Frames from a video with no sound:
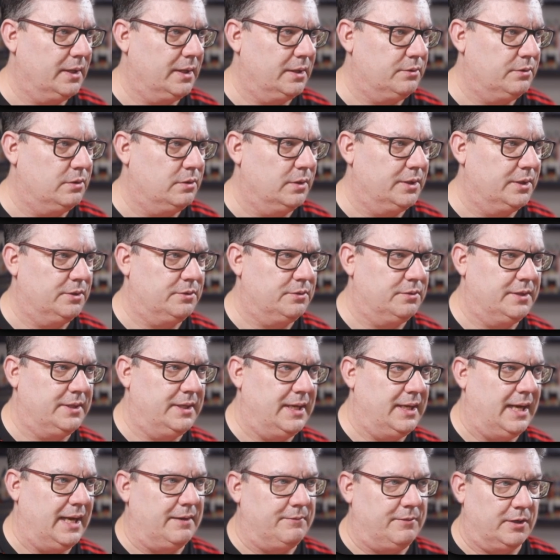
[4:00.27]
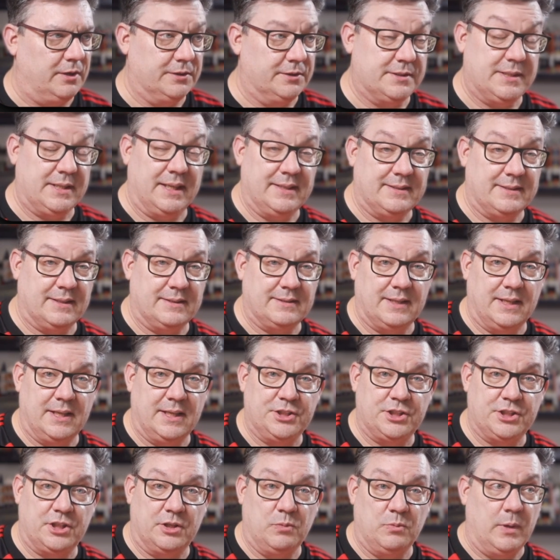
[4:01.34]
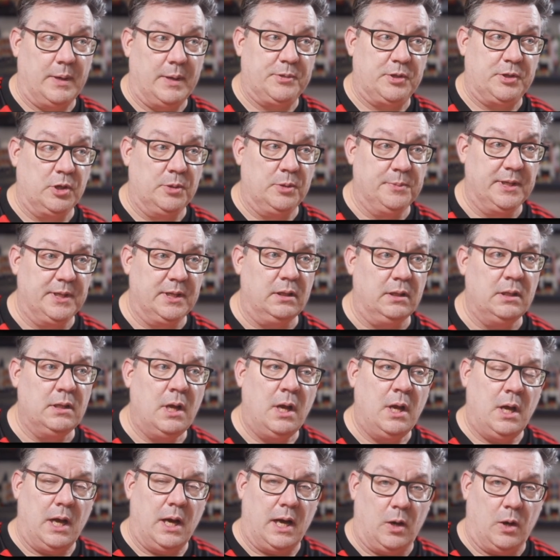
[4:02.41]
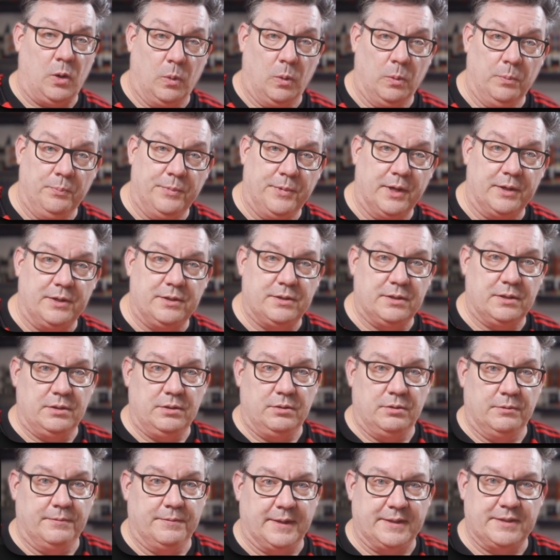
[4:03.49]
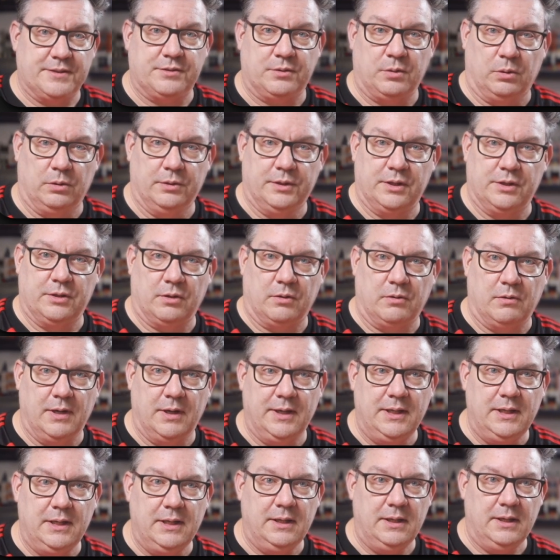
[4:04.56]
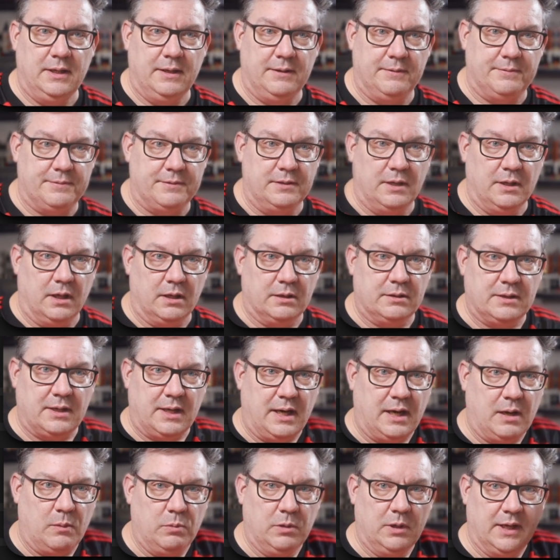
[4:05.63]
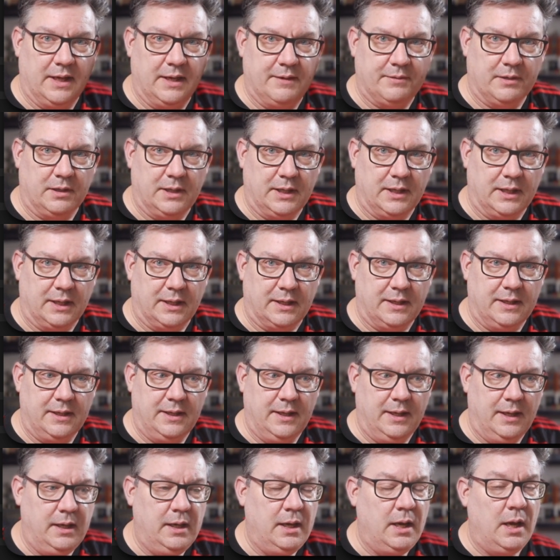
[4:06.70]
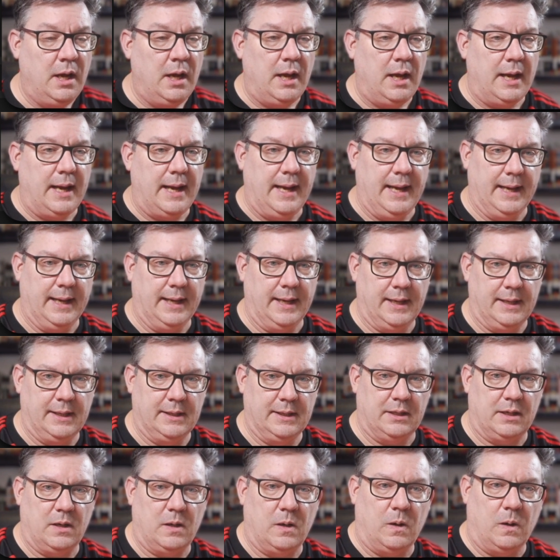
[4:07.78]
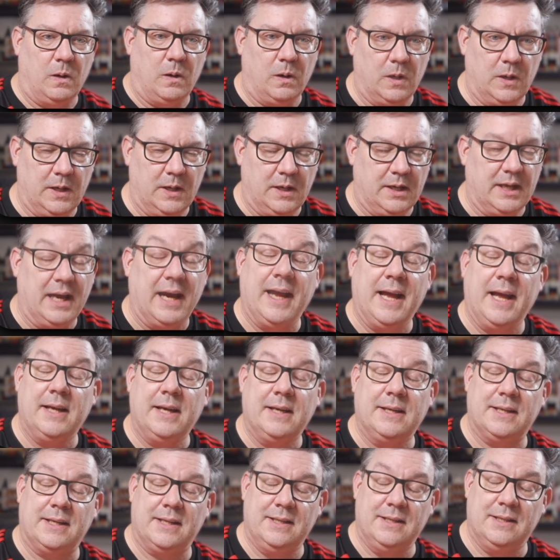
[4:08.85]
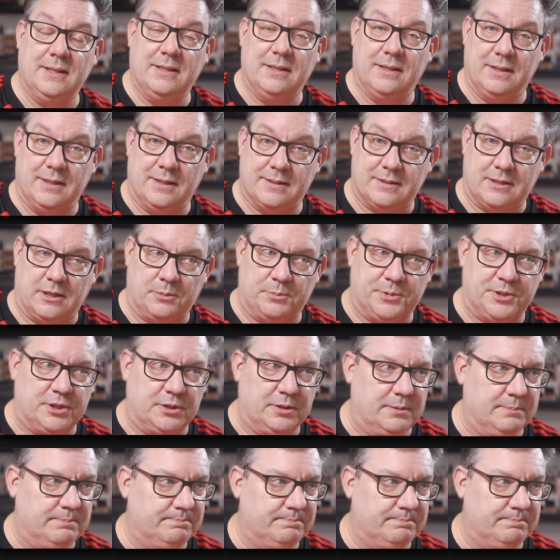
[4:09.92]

to go into the advanced SSH and web terminal. I hope that you've installed it already. If not, I will have a link here and and in the description.